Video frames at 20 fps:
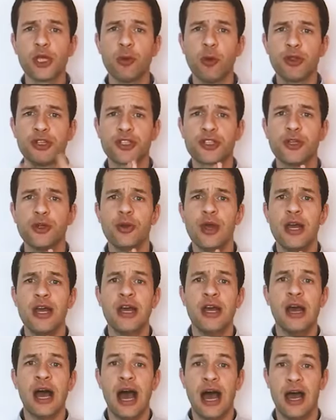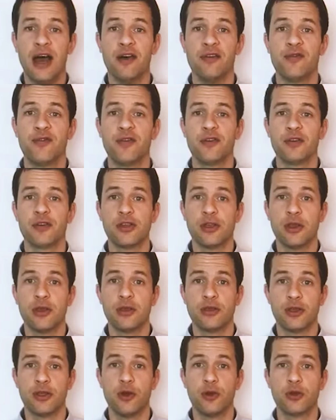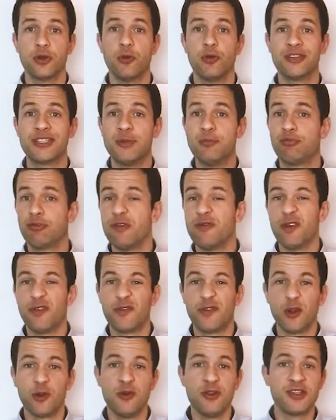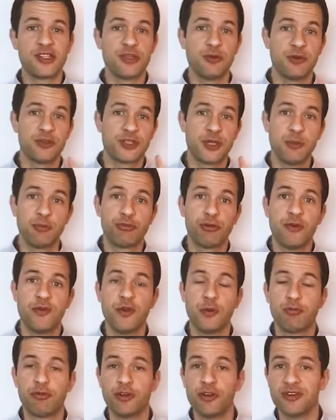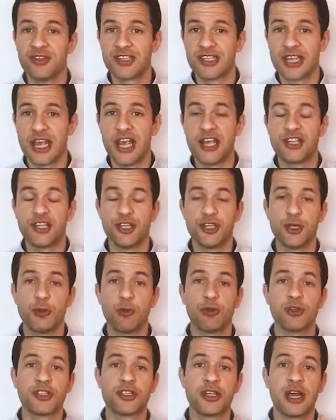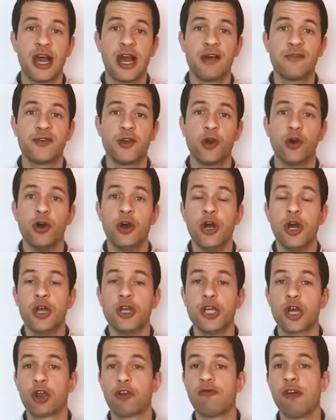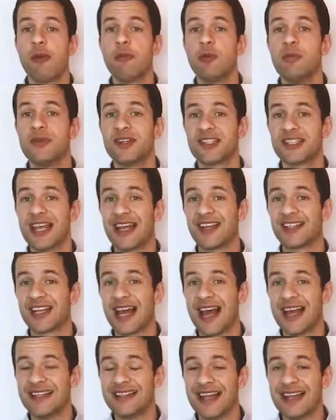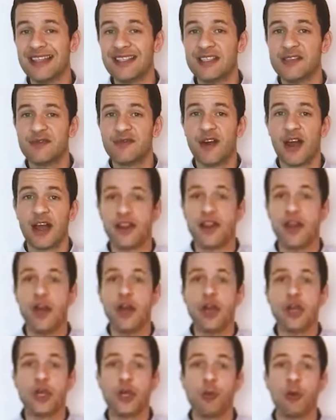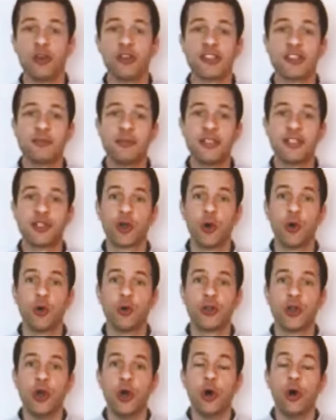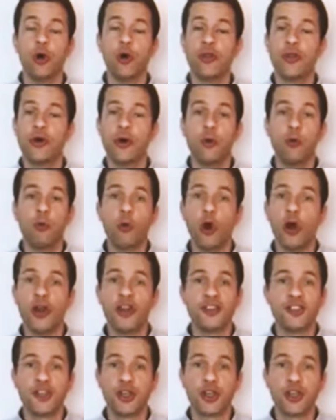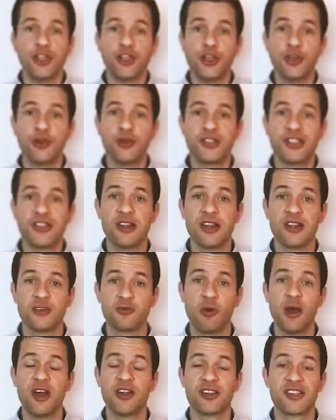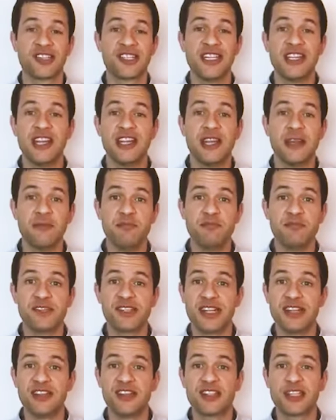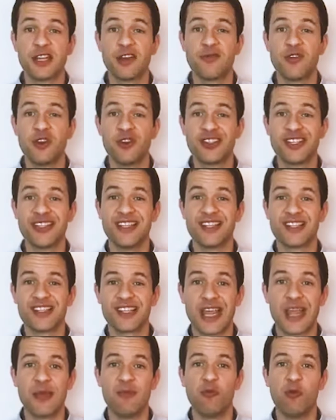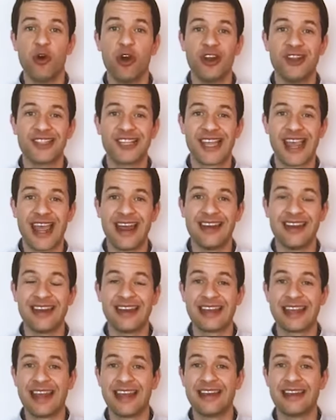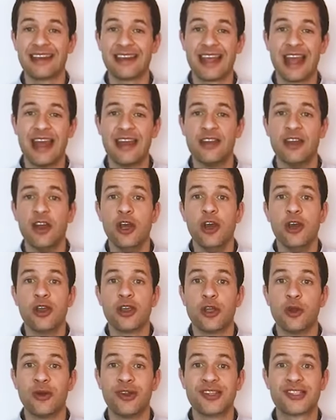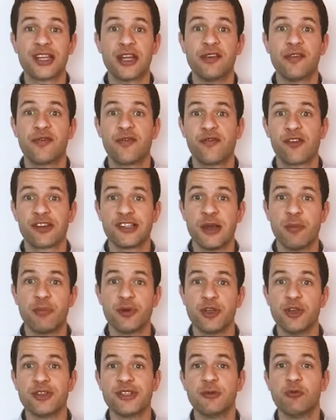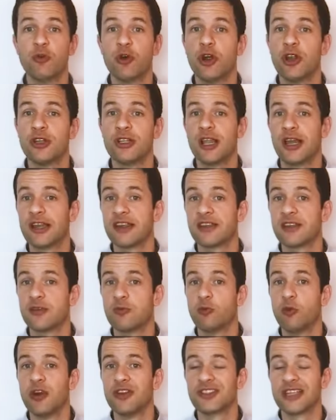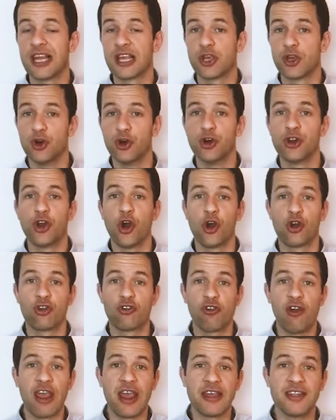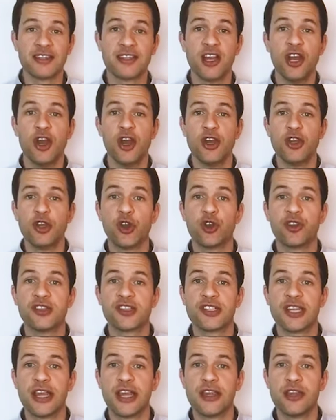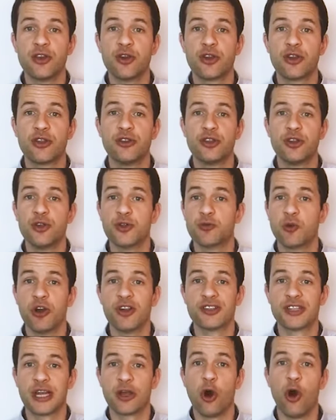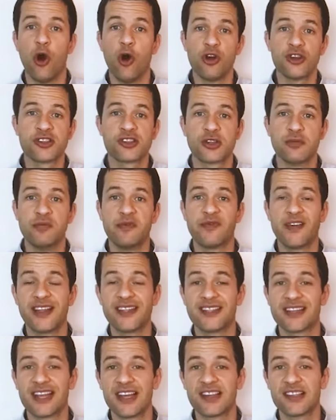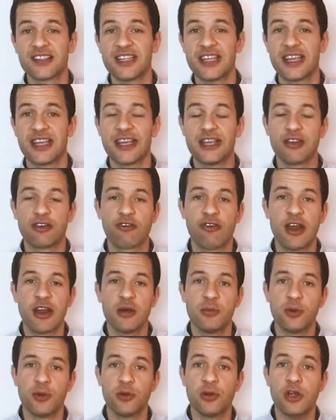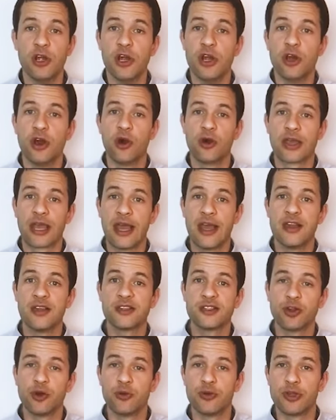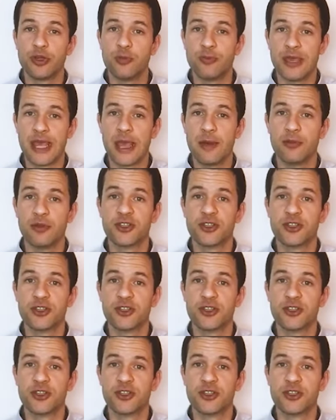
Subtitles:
you want to have, you want to improve your fluency, you want to improve your pronunciation, you want to have your grammar mistakes identified, you want to be told other words you can use as well, synonyms, instead of using the same words again and again and again. Instead of, for example, using words like good or great, you could use words like awesome, fantastic, incredible. Okay, so you'd be